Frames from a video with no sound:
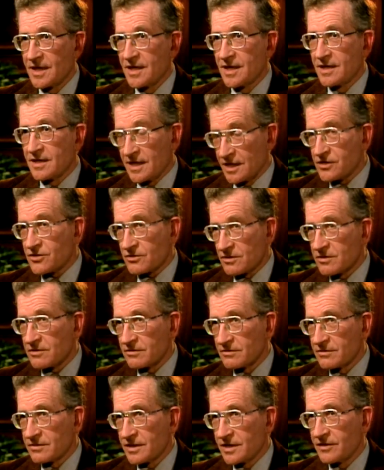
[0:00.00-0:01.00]
And that's true.
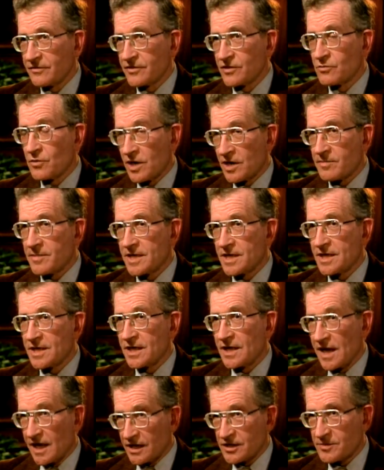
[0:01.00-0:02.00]
If you want to be
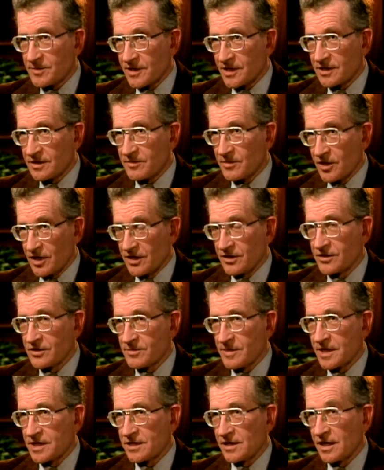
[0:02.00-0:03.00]
an expert, part of the
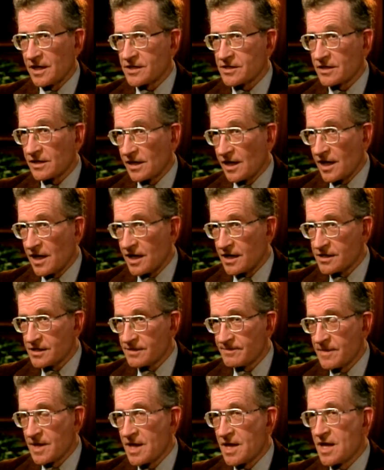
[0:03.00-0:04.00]
specialized class,
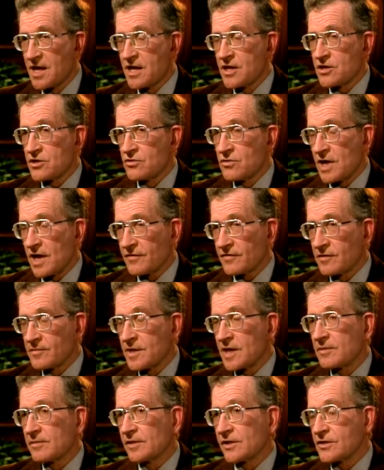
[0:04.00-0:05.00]
you have to
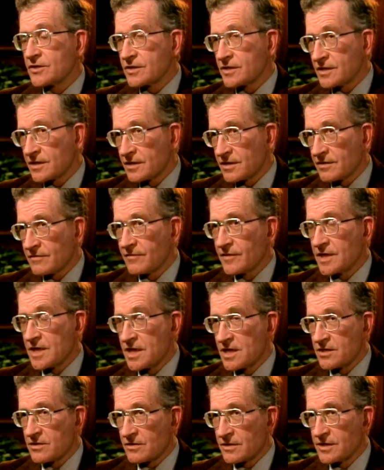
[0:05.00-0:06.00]
be able to serve the
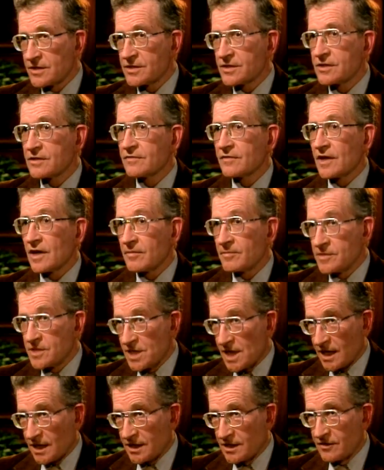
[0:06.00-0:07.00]
interests of
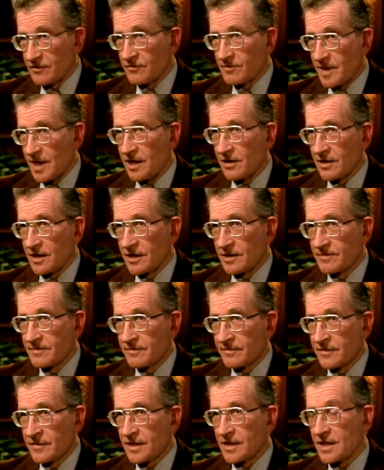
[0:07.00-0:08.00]
objective power.
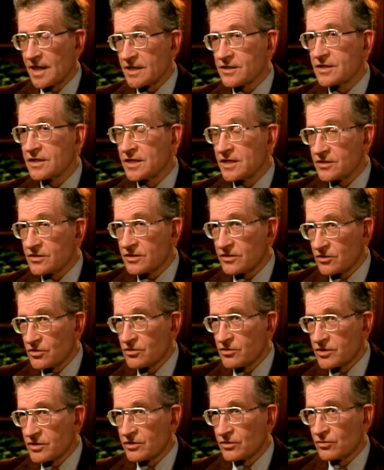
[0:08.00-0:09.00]
That's an
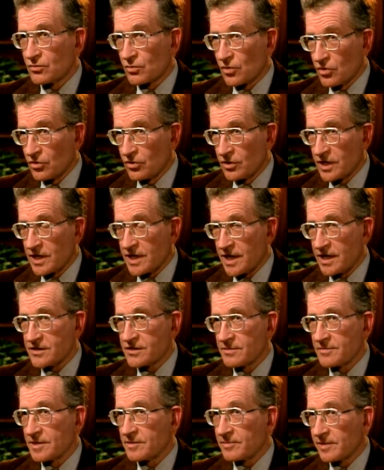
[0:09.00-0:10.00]
institutional role that has to
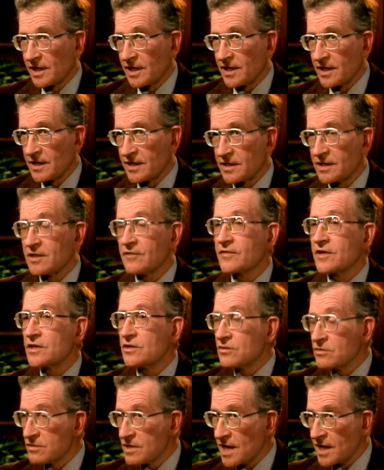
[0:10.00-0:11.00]
be played. And if you
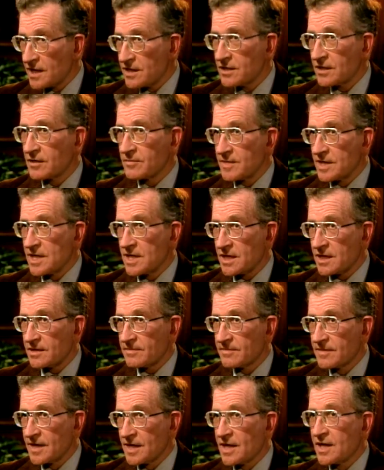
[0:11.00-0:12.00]
do that, you can be in it.
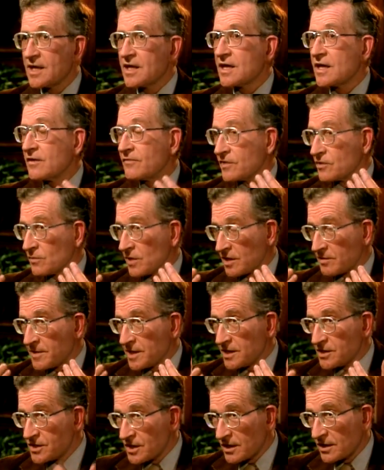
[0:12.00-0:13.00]
If you want to be
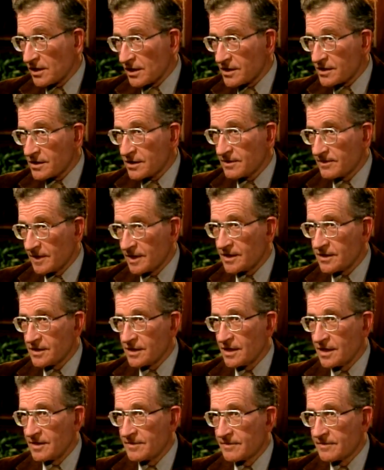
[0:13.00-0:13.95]
a journalist, let's say,